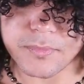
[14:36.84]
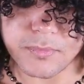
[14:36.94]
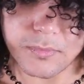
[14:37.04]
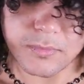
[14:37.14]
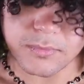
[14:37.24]

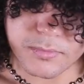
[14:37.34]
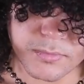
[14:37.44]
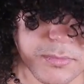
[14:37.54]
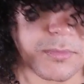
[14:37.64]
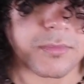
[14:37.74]

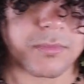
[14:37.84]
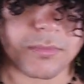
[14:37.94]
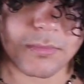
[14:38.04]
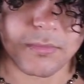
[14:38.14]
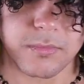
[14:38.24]

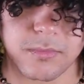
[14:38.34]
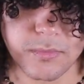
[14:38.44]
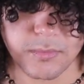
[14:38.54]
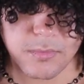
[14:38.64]
(no one is talking)